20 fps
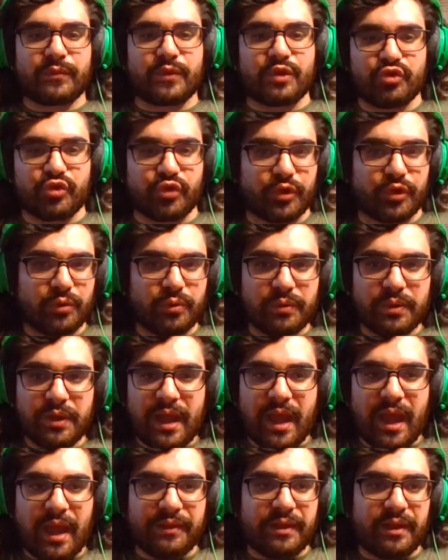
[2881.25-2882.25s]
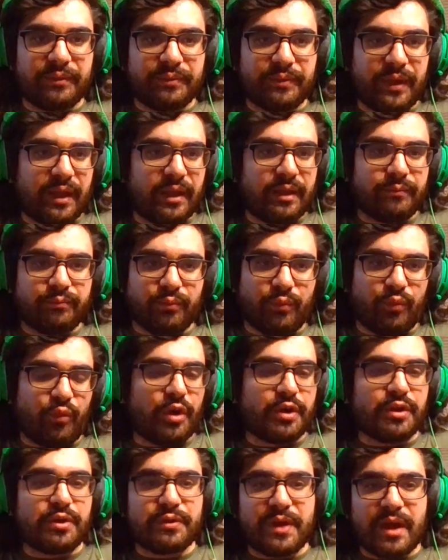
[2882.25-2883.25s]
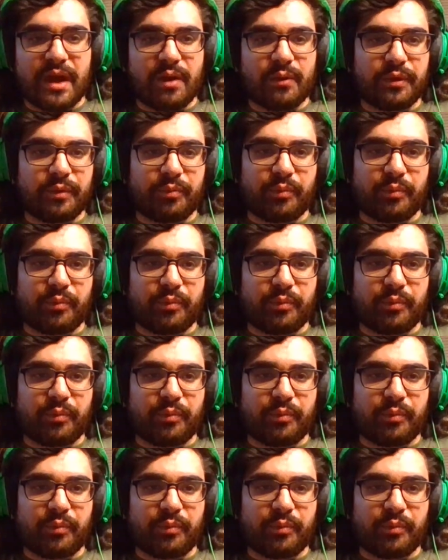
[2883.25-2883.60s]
Drew, and then they run you down with the